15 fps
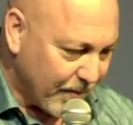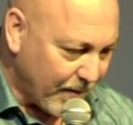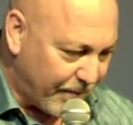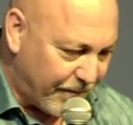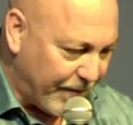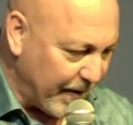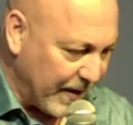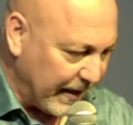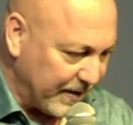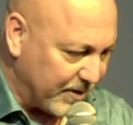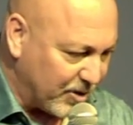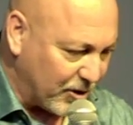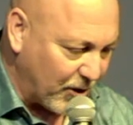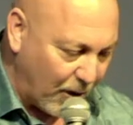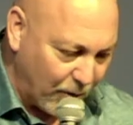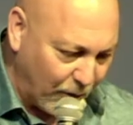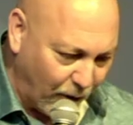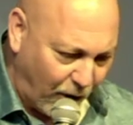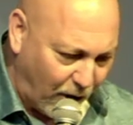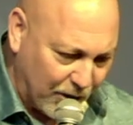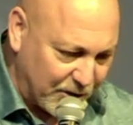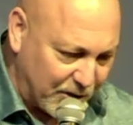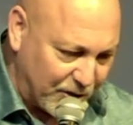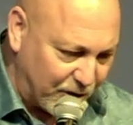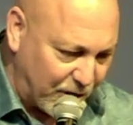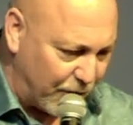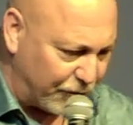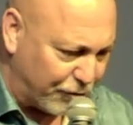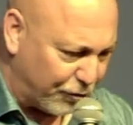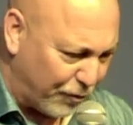I'm feeling so lost,
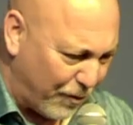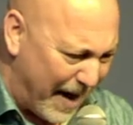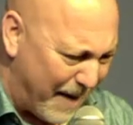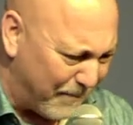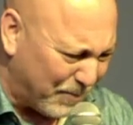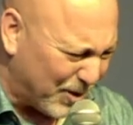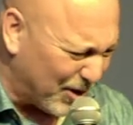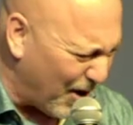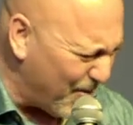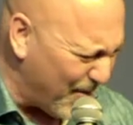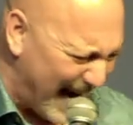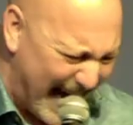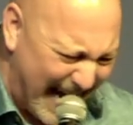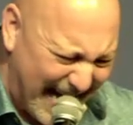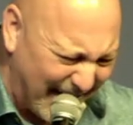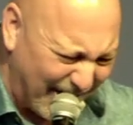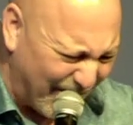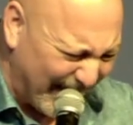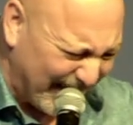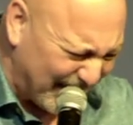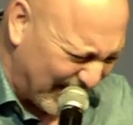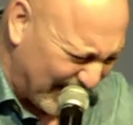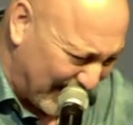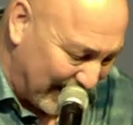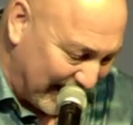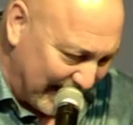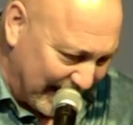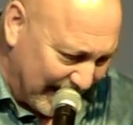so trapped, so angry, just